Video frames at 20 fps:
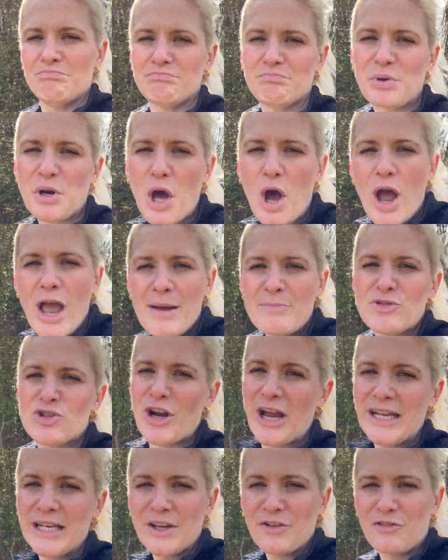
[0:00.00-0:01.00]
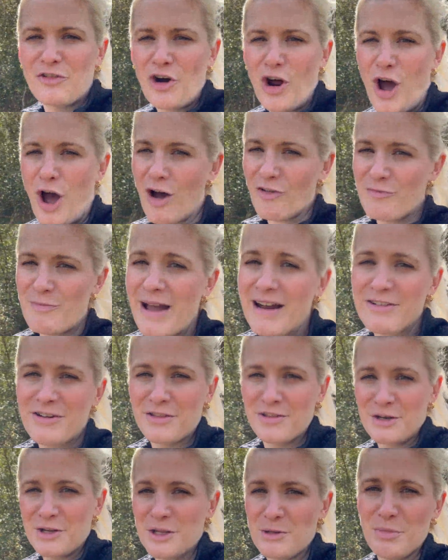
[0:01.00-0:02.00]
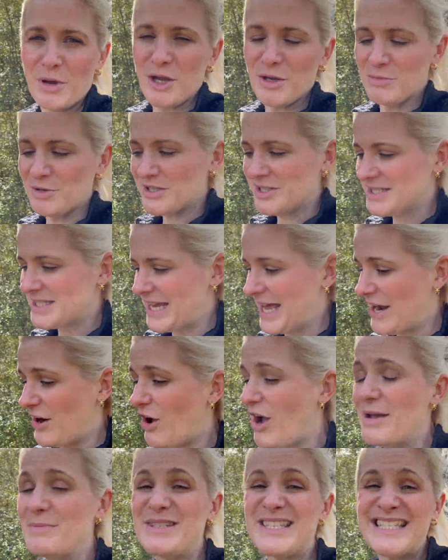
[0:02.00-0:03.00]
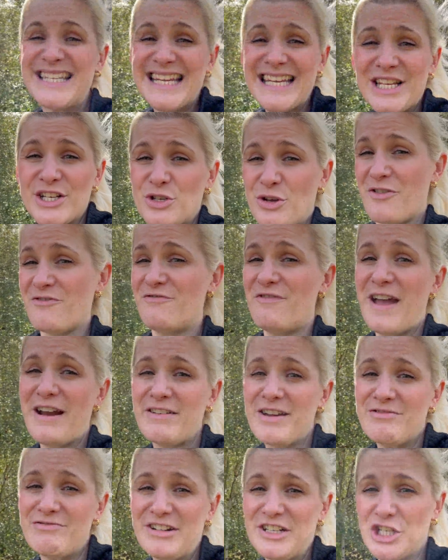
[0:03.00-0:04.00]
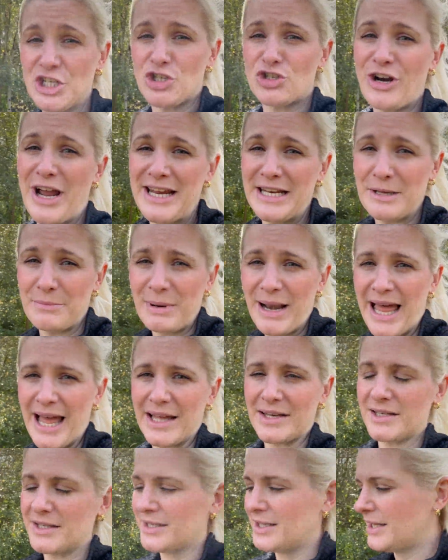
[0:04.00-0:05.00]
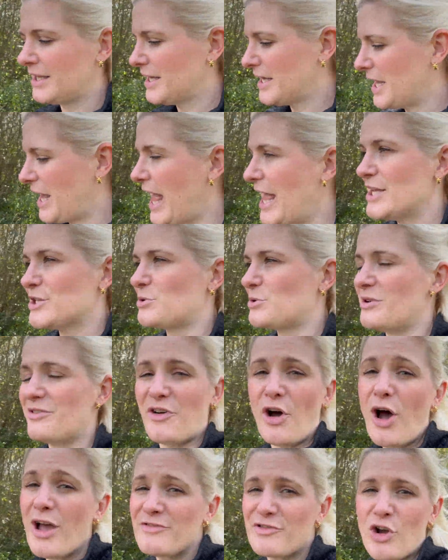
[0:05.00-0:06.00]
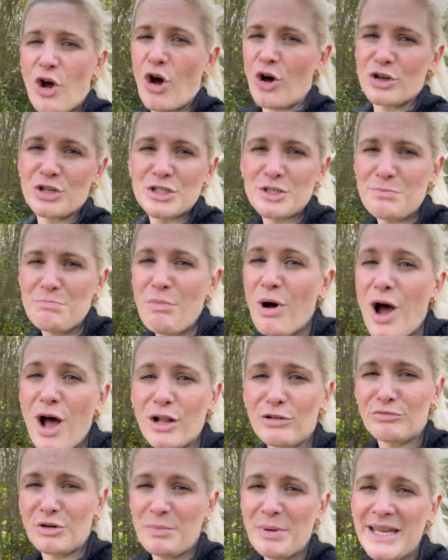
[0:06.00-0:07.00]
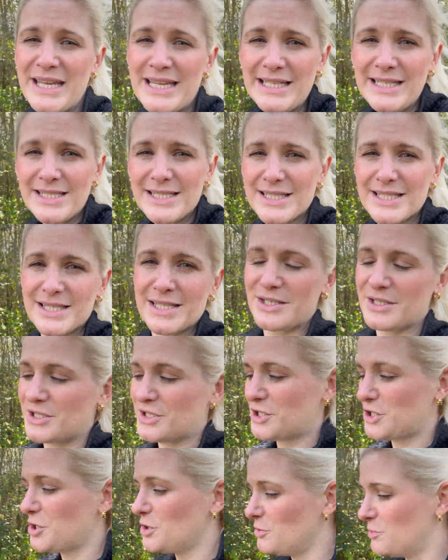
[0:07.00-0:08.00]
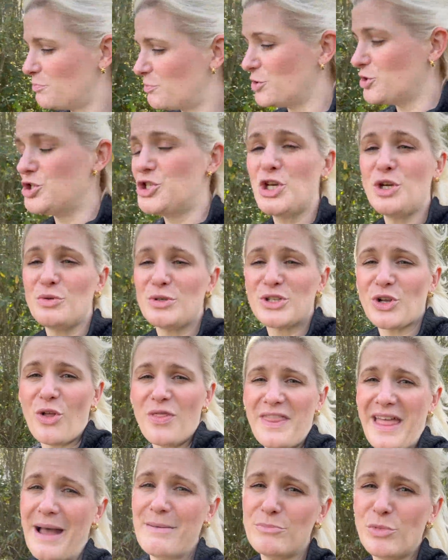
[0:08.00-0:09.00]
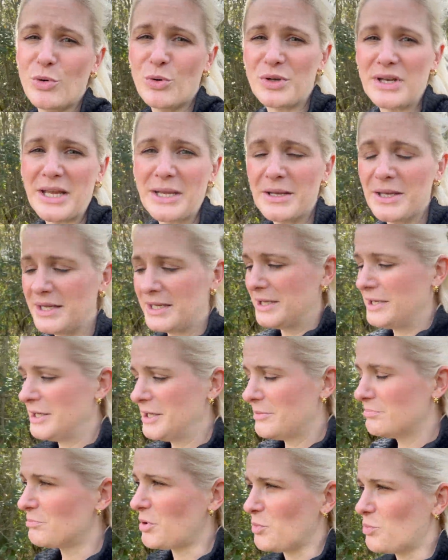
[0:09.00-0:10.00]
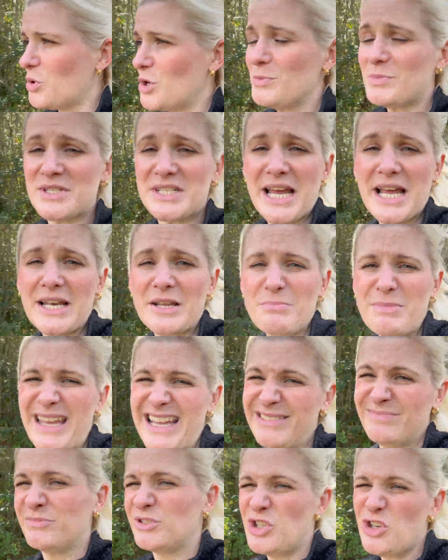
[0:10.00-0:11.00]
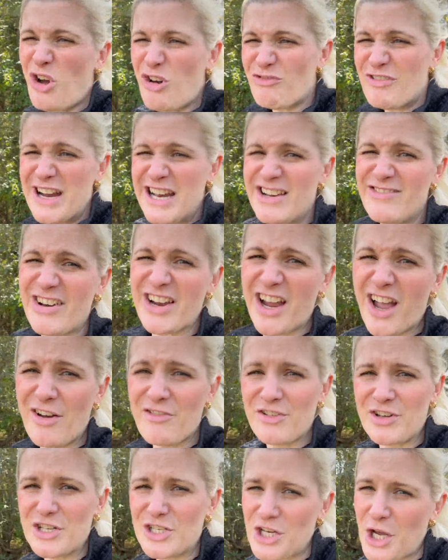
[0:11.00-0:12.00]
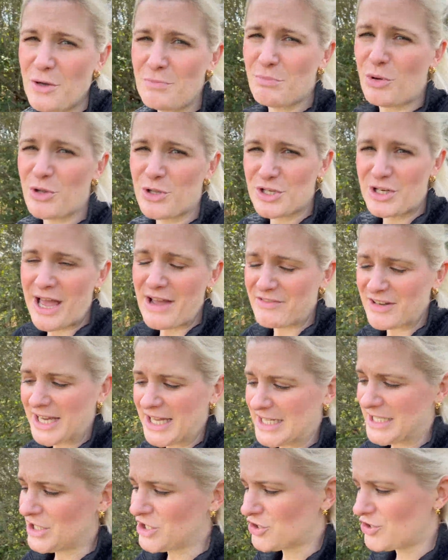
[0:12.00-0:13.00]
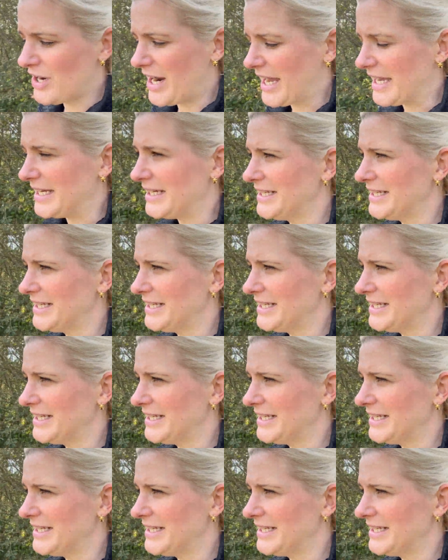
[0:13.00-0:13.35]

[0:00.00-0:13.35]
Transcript: But I am training for a half marathon at the moment and I am sticking to a very rigid training plan. So if I've got mile repeats to produce on that morning, but Whoop's telling me, you're not really recovered, don't bother having any strain,